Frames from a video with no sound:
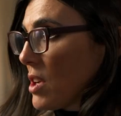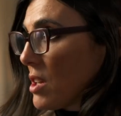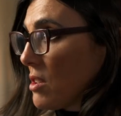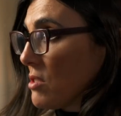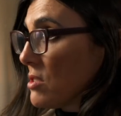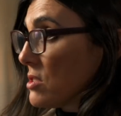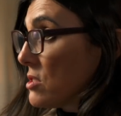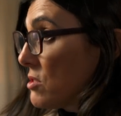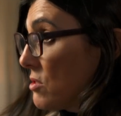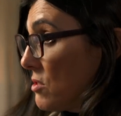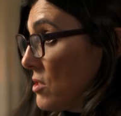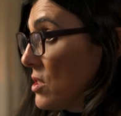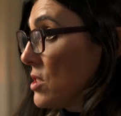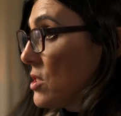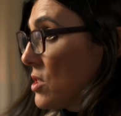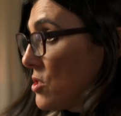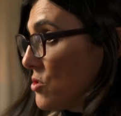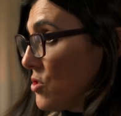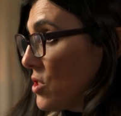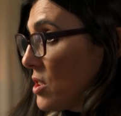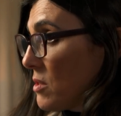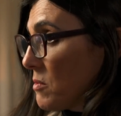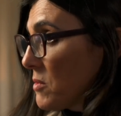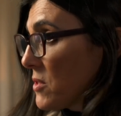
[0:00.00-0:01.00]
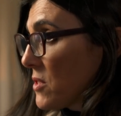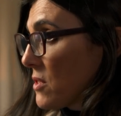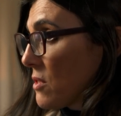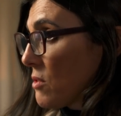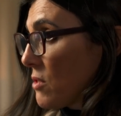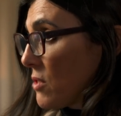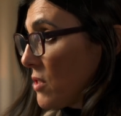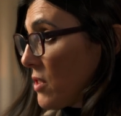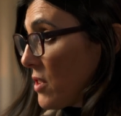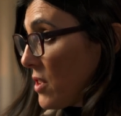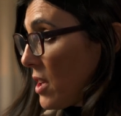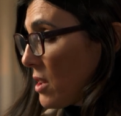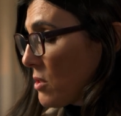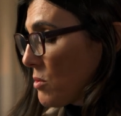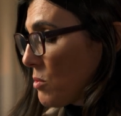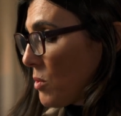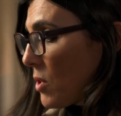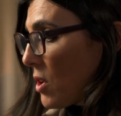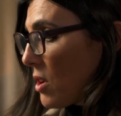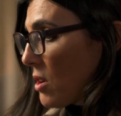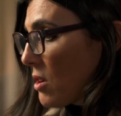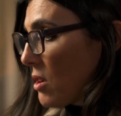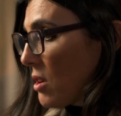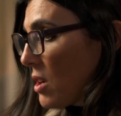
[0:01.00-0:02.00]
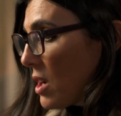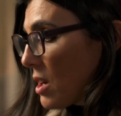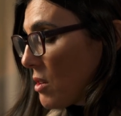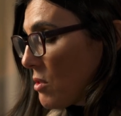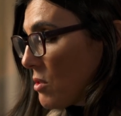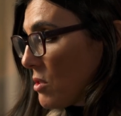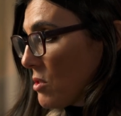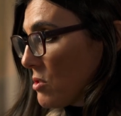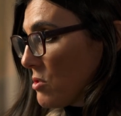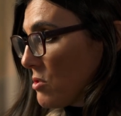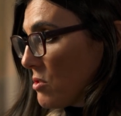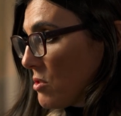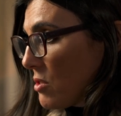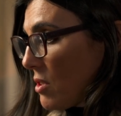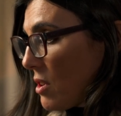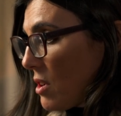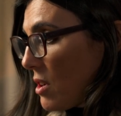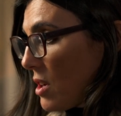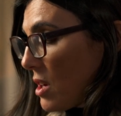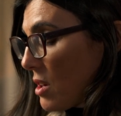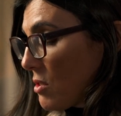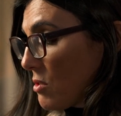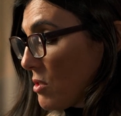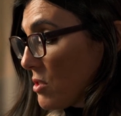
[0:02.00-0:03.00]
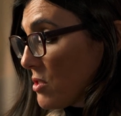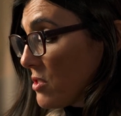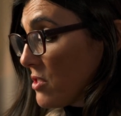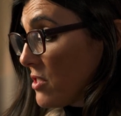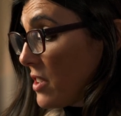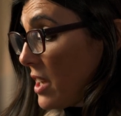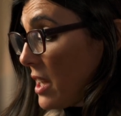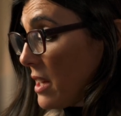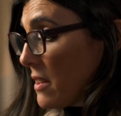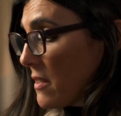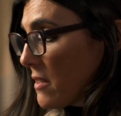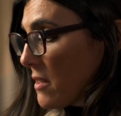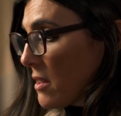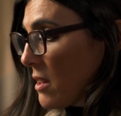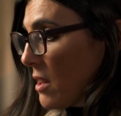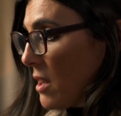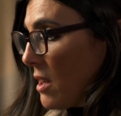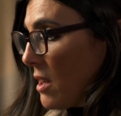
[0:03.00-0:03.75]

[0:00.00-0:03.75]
regulatory regimes for sex work across, uh, across states.